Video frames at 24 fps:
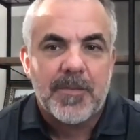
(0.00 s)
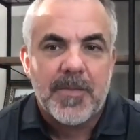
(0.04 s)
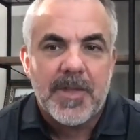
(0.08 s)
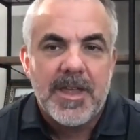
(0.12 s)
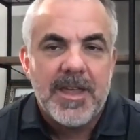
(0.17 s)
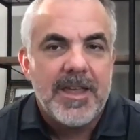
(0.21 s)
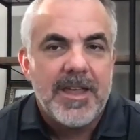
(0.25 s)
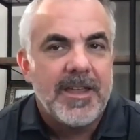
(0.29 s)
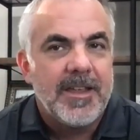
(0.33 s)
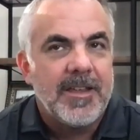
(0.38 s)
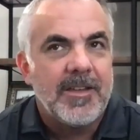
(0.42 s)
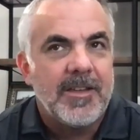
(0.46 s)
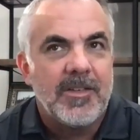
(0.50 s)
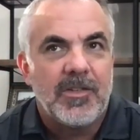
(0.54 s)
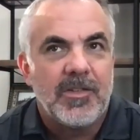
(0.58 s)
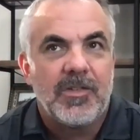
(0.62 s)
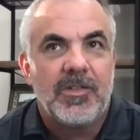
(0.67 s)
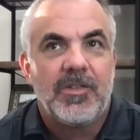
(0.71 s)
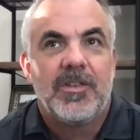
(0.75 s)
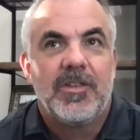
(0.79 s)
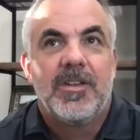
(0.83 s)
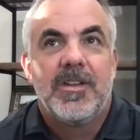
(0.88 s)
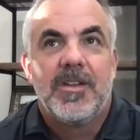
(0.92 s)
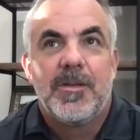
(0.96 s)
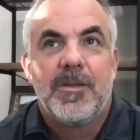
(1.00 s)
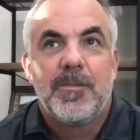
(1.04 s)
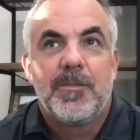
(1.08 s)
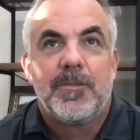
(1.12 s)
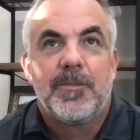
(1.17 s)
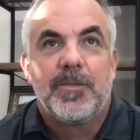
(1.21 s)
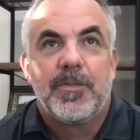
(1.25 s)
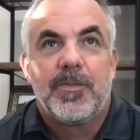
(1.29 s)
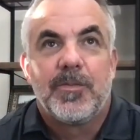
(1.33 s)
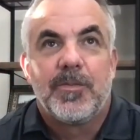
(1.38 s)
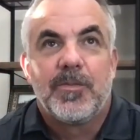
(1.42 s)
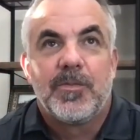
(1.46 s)
is
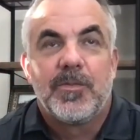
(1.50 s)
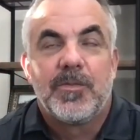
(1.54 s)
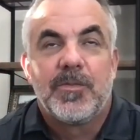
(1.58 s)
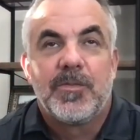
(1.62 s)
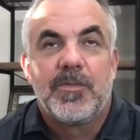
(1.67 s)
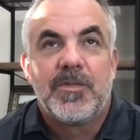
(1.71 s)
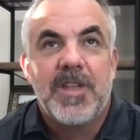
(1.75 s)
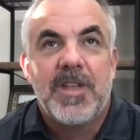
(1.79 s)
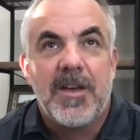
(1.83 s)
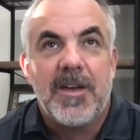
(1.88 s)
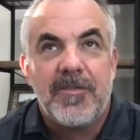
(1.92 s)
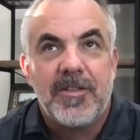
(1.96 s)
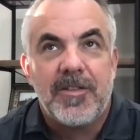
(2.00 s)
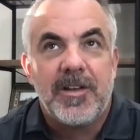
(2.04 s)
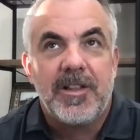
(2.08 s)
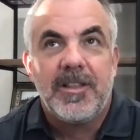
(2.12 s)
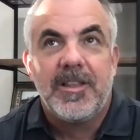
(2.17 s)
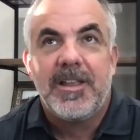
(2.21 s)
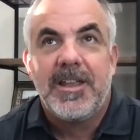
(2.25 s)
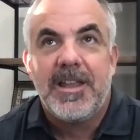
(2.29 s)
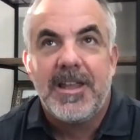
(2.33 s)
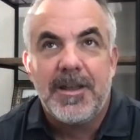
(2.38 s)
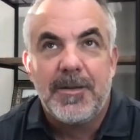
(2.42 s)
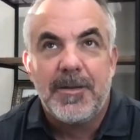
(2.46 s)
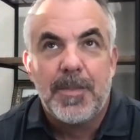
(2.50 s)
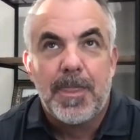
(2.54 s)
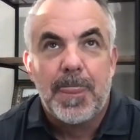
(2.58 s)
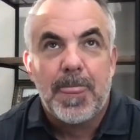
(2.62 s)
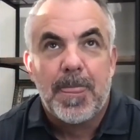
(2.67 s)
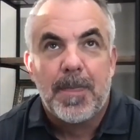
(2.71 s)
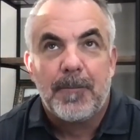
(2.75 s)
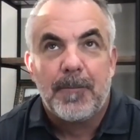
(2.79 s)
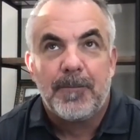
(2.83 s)
definitely